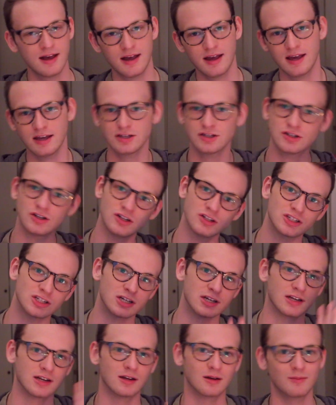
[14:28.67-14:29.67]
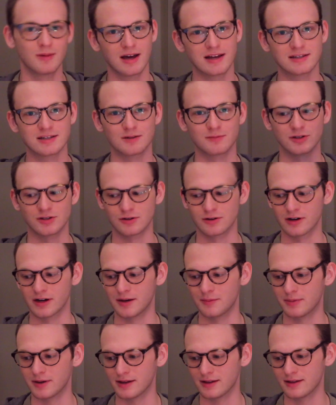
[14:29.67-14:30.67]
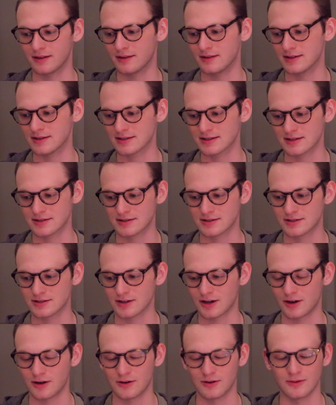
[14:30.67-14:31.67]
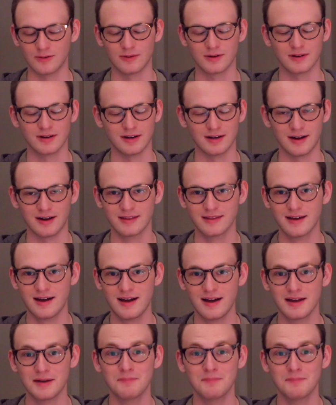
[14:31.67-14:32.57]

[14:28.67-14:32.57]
indulgent and masturbatory, but this is so not that.